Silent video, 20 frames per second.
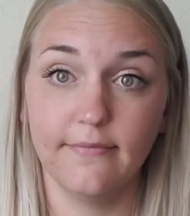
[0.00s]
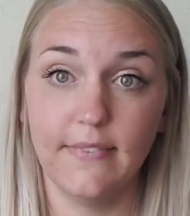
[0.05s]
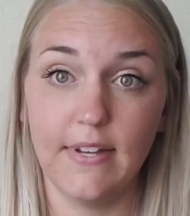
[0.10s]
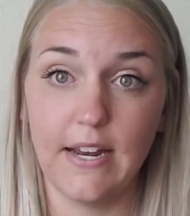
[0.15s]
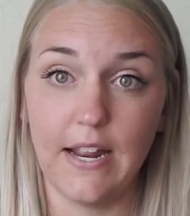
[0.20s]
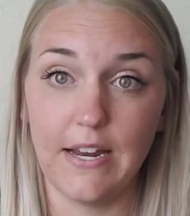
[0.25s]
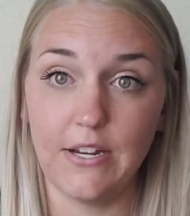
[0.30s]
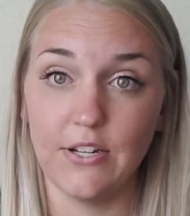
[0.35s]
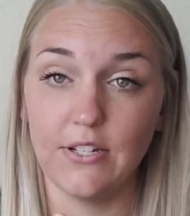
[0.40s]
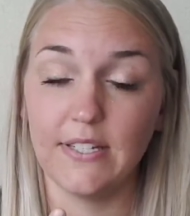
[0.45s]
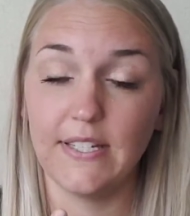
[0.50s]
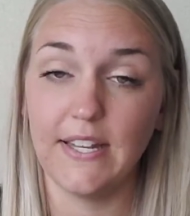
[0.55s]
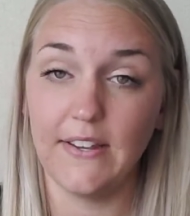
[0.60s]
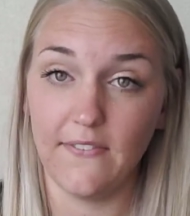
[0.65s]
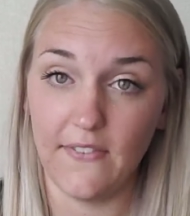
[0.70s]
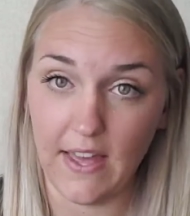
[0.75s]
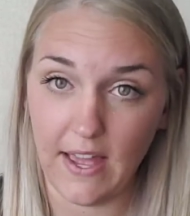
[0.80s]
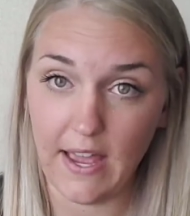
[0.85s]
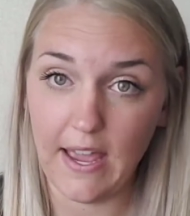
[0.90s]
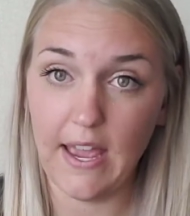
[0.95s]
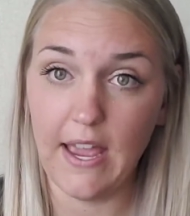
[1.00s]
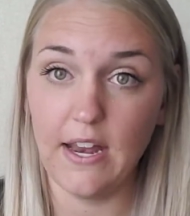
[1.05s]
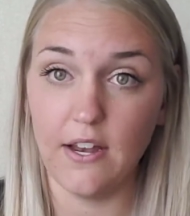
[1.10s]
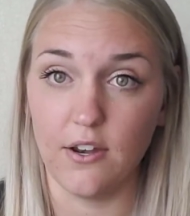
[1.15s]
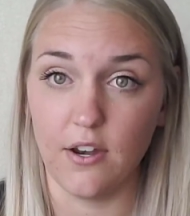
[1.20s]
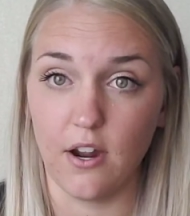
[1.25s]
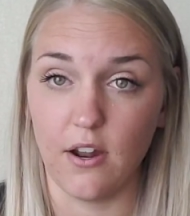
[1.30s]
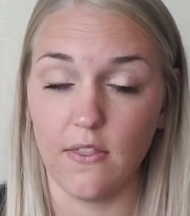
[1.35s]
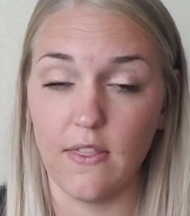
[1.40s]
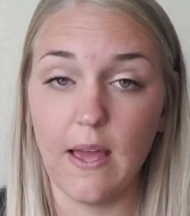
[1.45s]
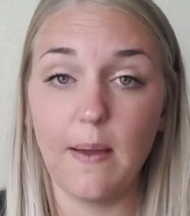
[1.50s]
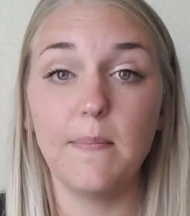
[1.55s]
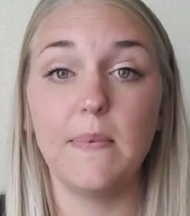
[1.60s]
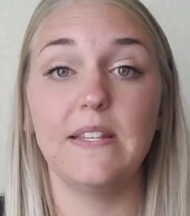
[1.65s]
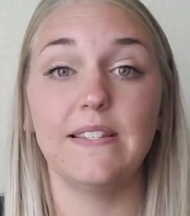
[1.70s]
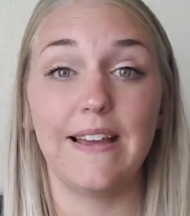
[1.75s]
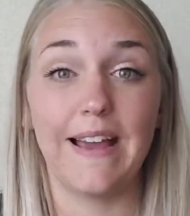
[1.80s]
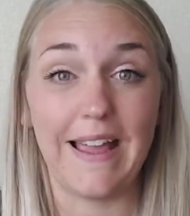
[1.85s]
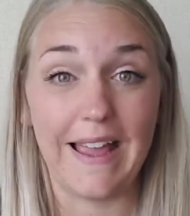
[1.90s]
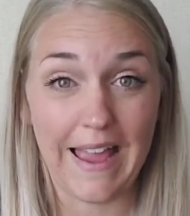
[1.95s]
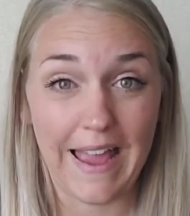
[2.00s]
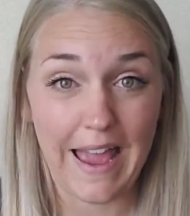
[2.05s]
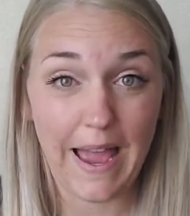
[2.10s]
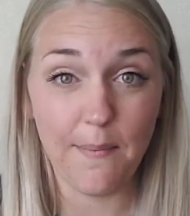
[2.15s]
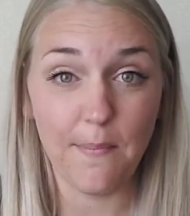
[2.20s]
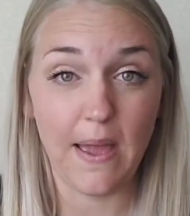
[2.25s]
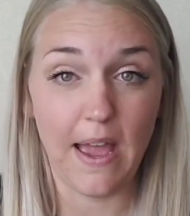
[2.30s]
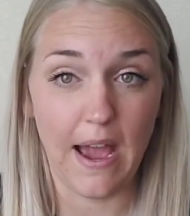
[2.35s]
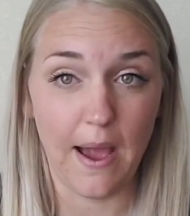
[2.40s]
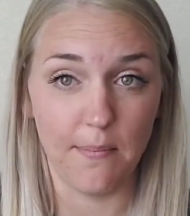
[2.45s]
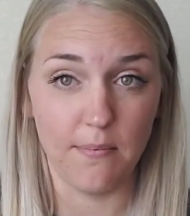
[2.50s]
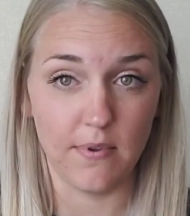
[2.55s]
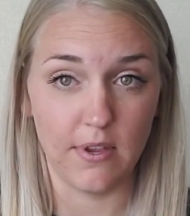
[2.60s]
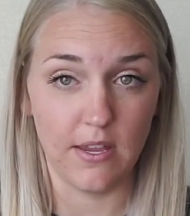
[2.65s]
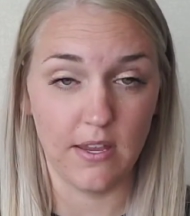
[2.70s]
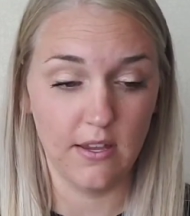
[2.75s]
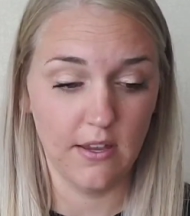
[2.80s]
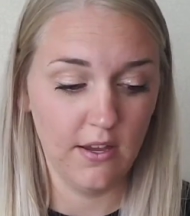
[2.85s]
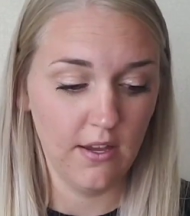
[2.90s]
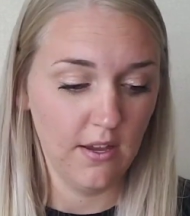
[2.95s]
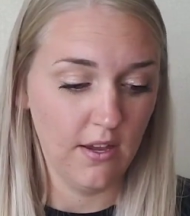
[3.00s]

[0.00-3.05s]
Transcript: and I just give that head nod. That means I am happy.